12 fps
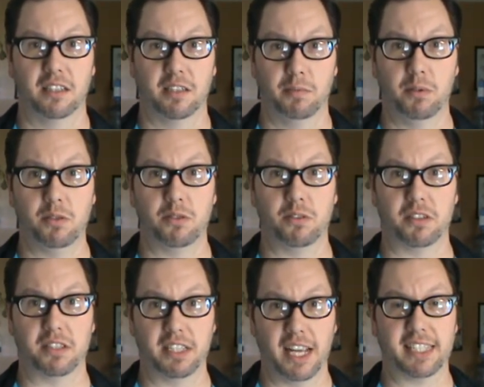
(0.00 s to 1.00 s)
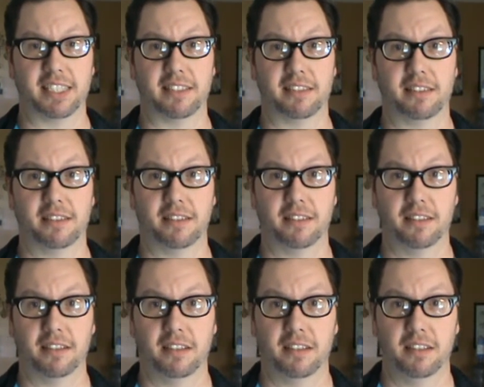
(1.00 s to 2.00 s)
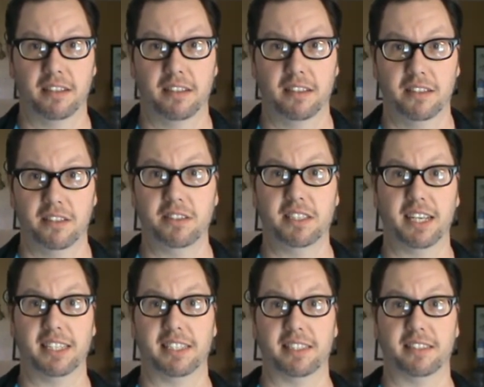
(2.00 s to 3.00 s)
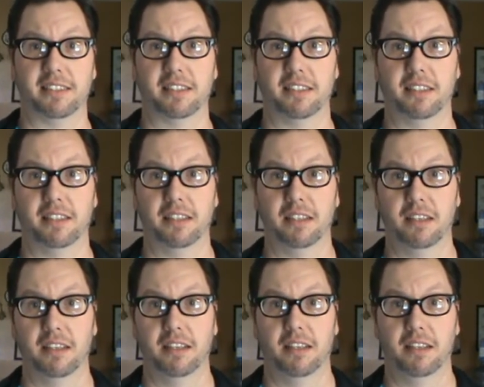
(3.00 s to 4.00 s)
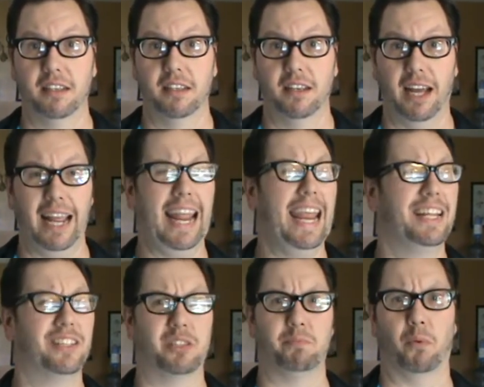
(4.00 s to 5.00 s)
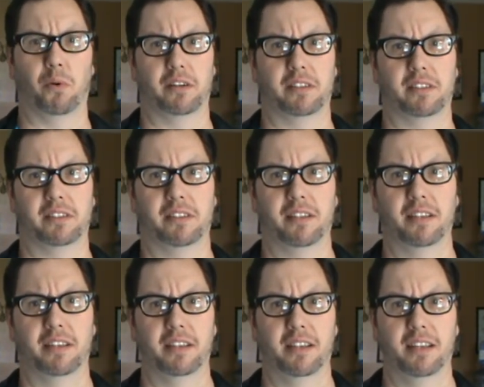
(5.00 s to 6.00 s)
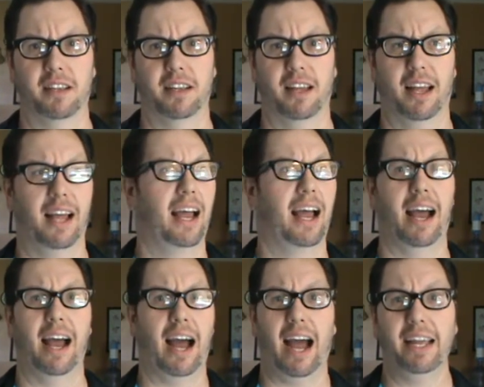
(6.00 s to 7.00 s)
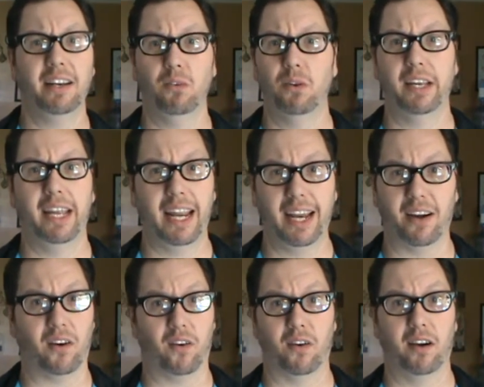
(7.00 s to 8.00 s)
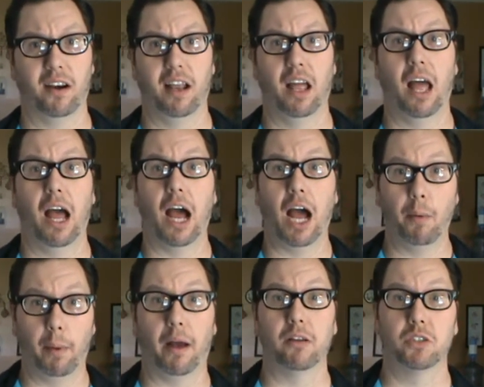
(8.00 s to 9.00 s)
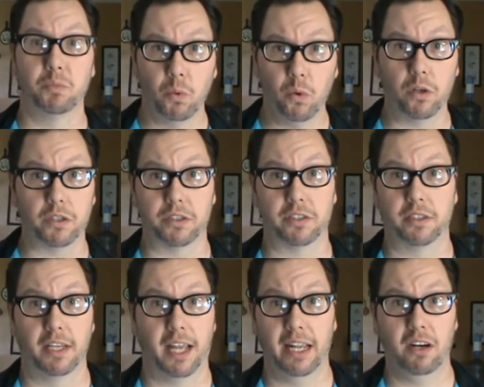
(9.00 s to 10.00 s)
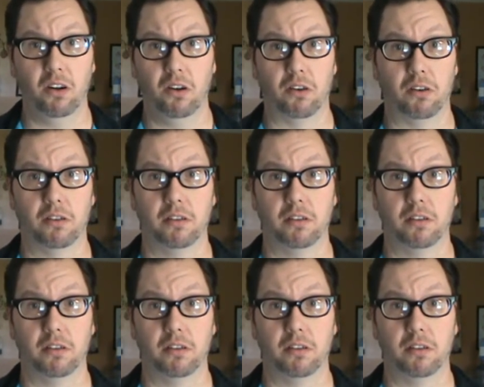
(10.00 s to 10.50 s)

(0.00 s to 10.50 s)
Commercials are sexist. They're sexist. I hate sports. I don't care about sports at all.